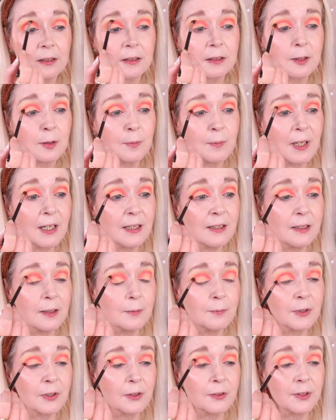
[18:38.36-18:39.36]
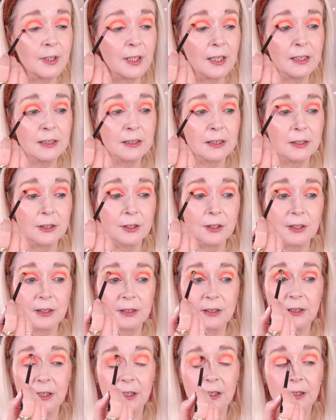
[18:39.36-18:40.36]
to blend in my crease and
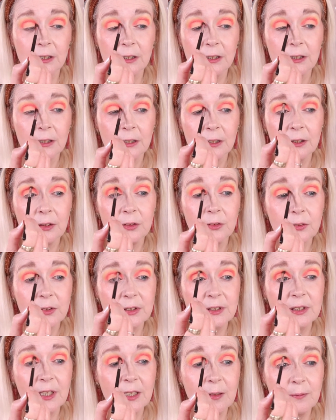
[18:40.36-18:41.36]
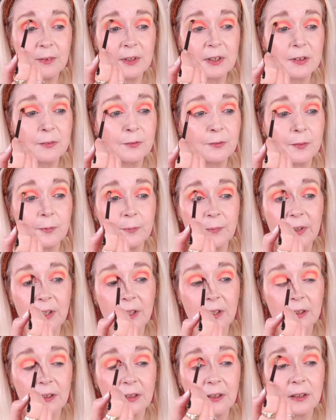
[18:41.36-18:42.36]
just to look seamless from the